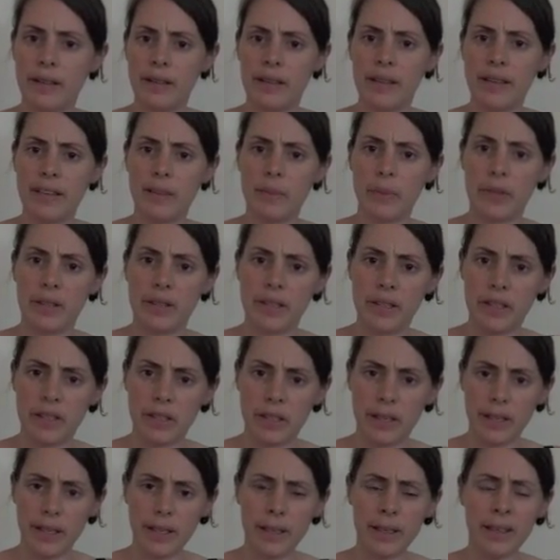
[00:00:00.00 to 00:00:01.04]
this
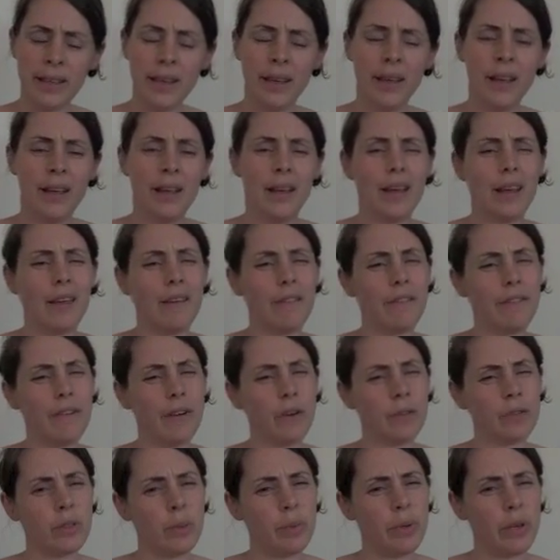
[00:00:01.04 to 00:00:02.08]
positioning, it
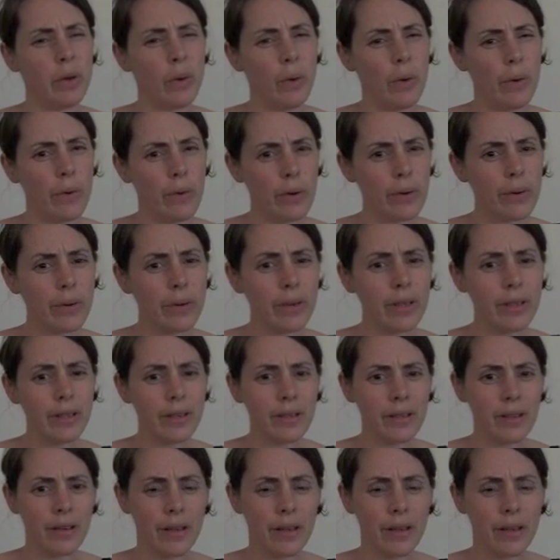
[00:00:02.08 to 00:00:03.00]
felt a bit awkward